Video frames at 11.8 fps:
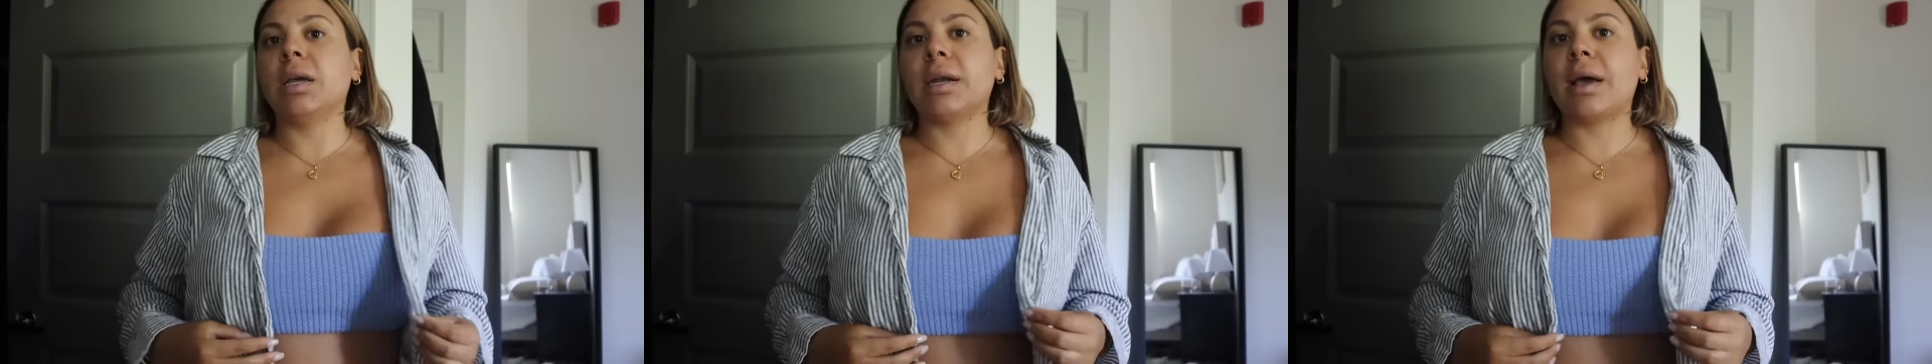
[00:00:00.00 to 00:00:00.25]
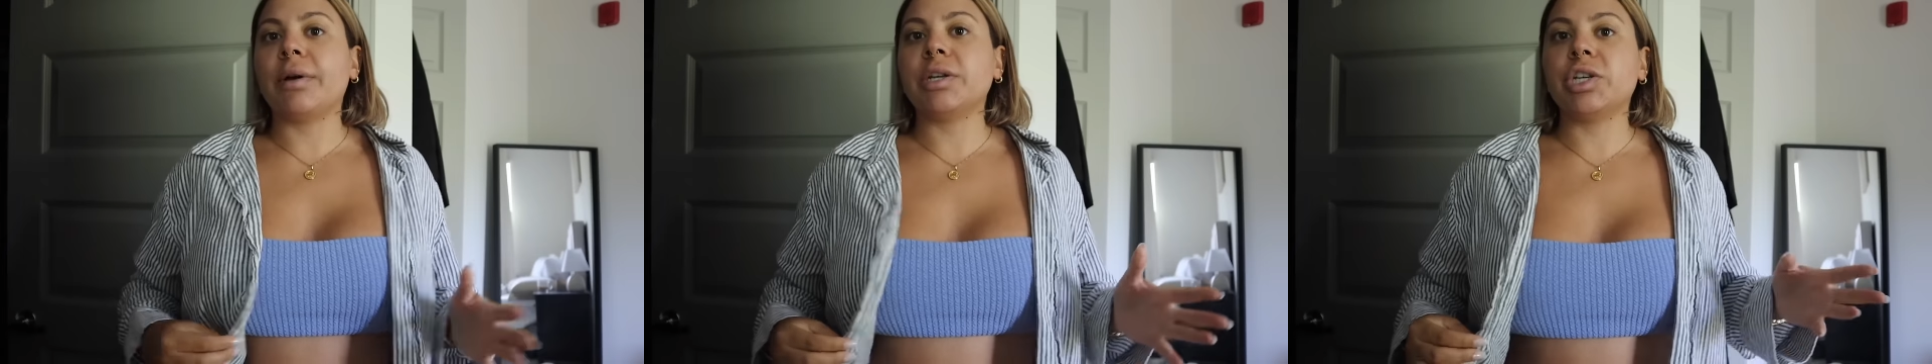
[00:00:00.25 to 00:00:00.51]
and
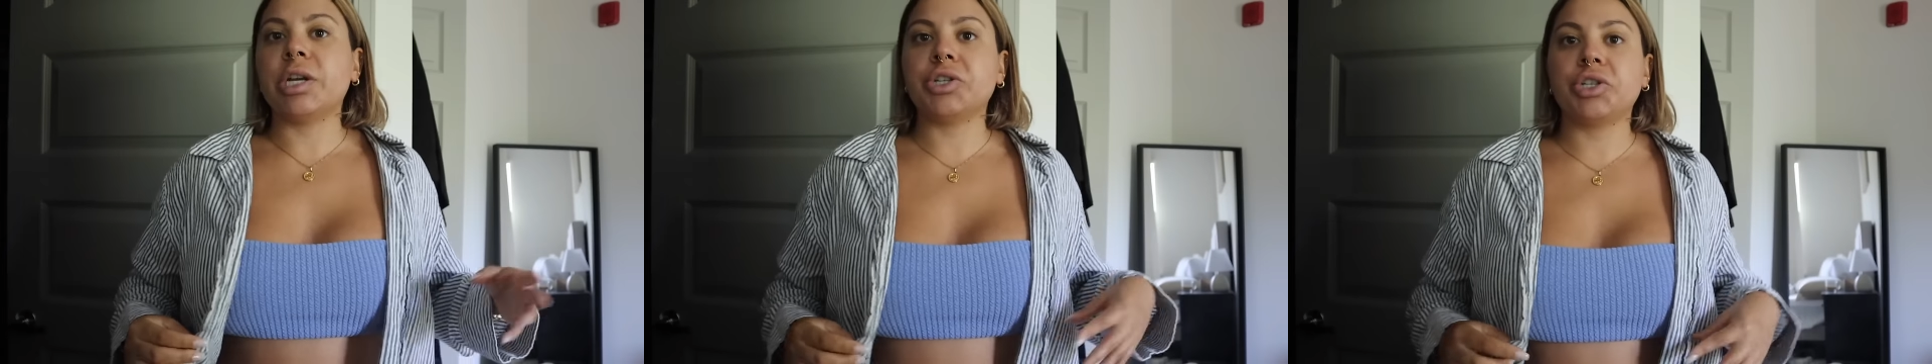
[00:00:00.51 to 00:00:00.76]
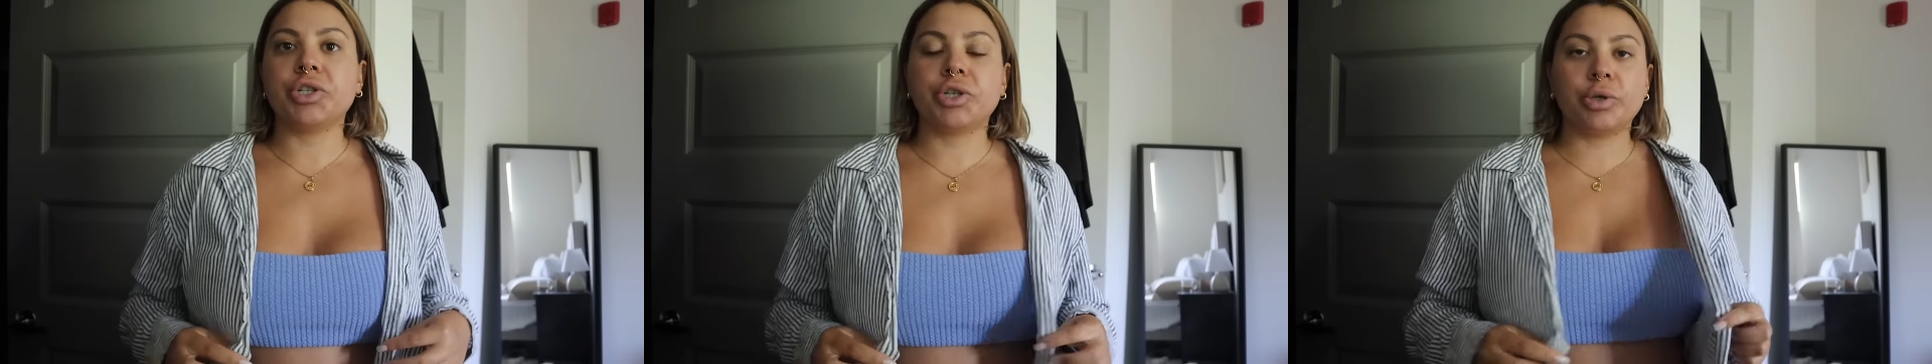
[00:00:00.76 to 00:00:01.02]
now I
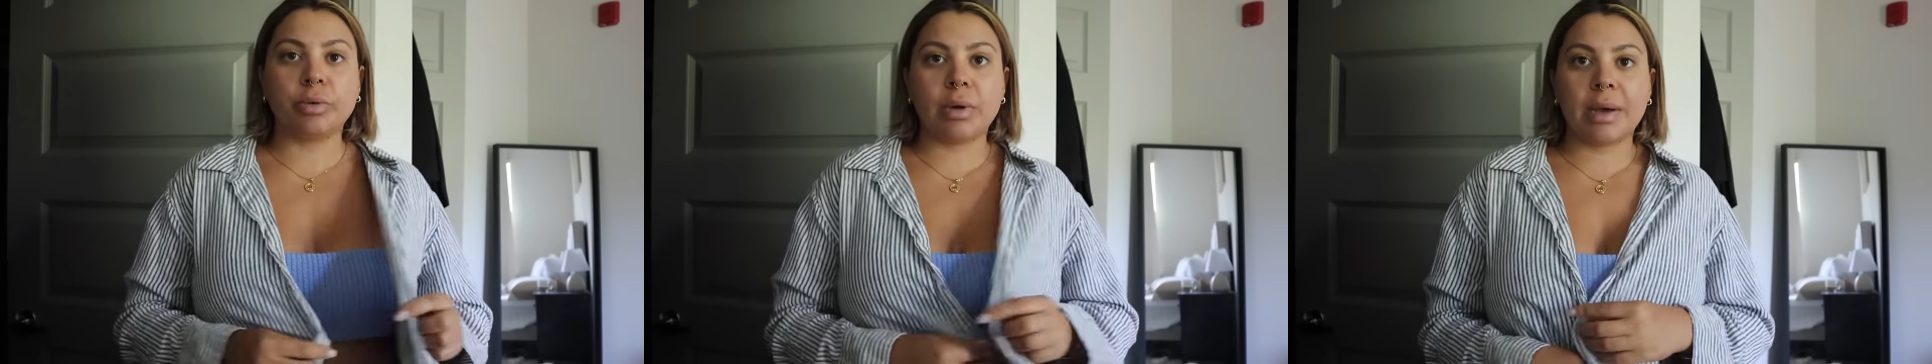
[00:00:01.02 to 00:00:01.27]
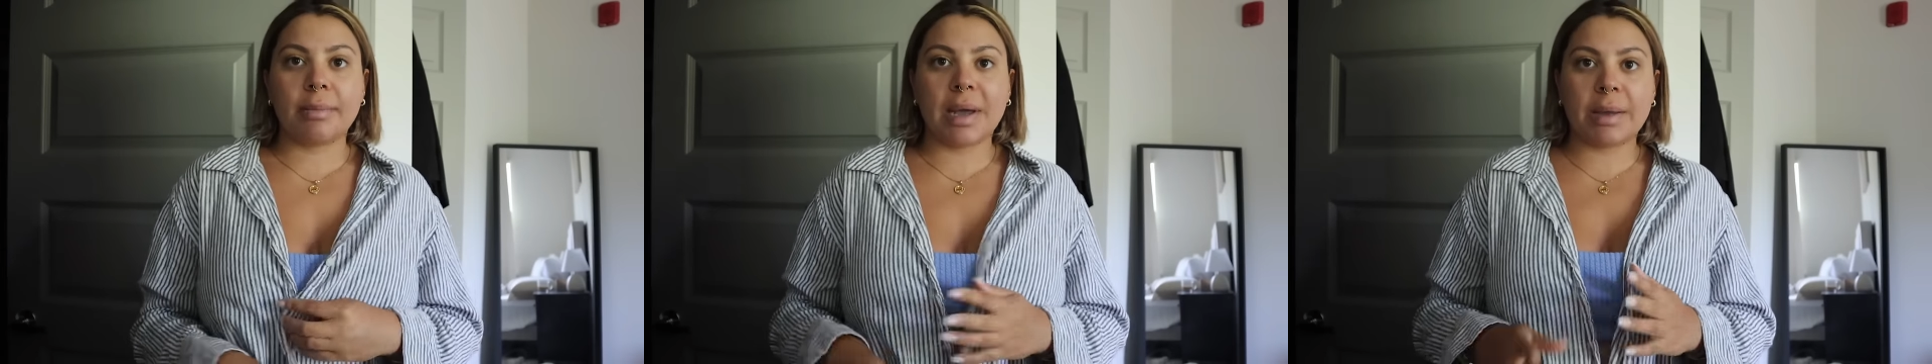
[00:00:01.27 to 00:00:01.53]
changed into
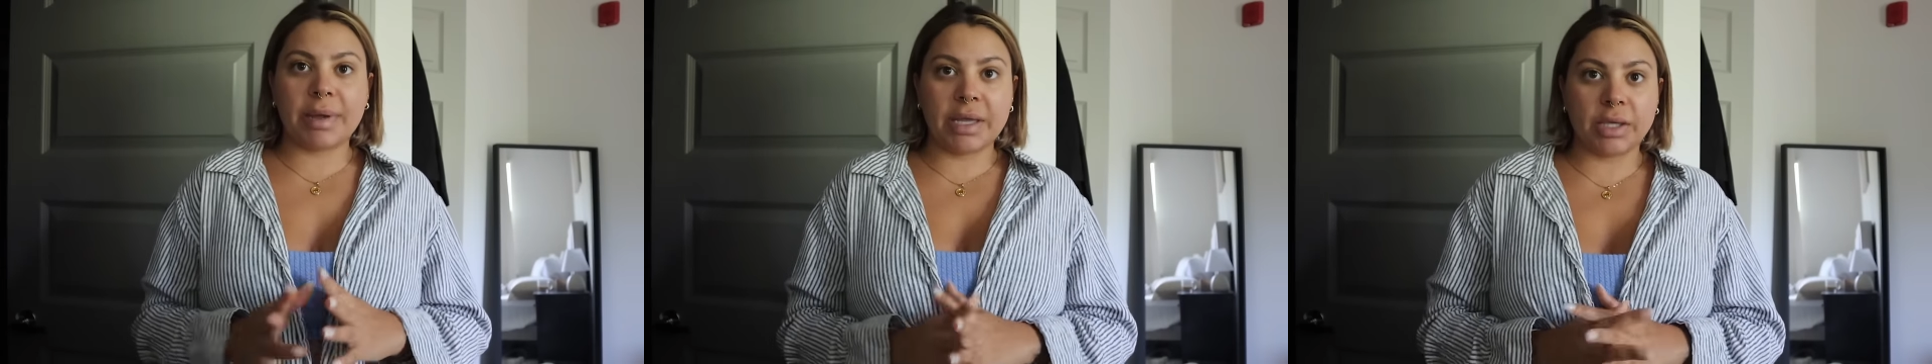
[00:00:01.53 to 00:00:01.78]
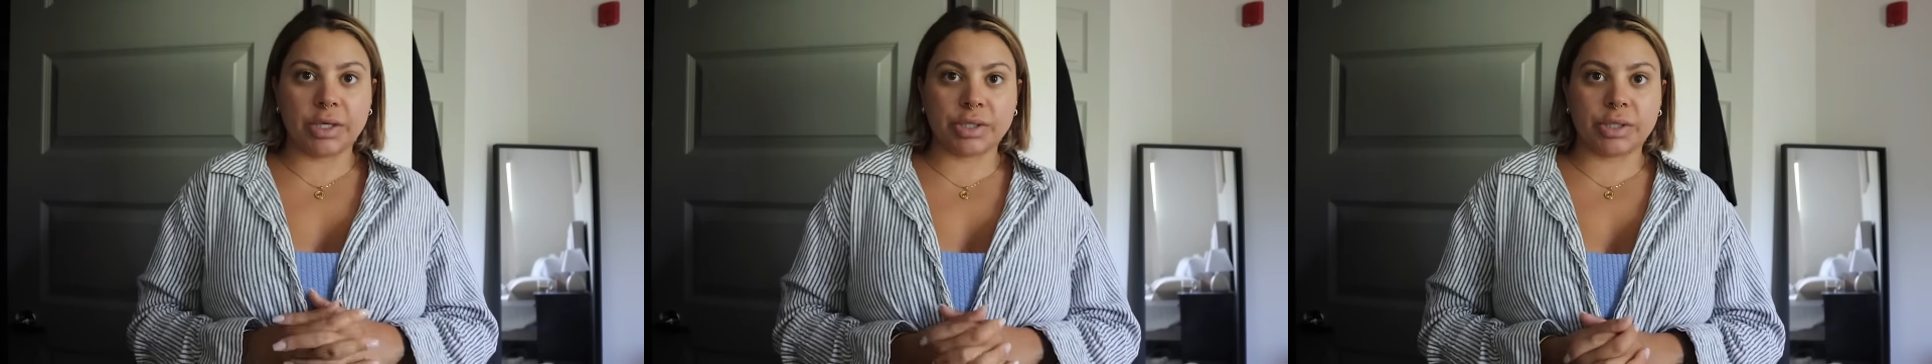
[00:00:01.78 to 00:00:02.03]
my bathing